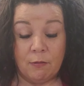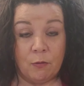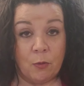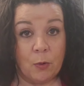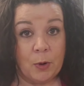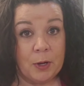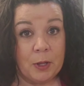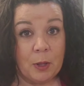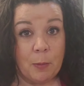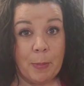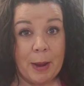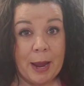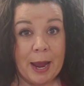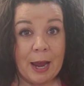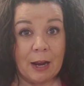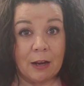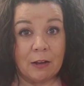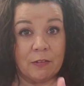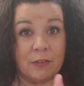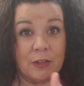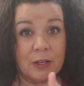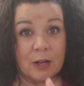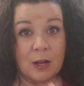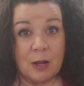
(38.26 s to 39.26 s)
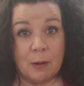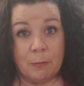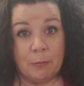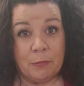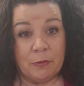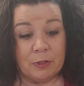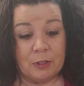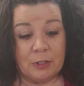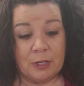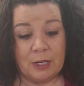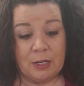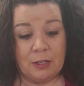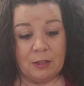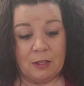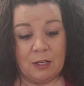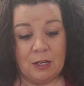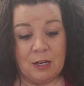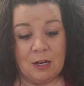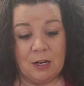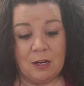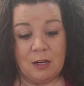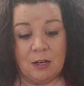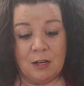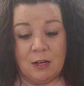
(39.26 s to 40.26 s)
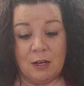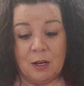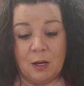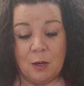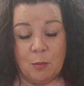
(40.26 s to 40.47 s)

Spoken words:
foil packs that comes in like the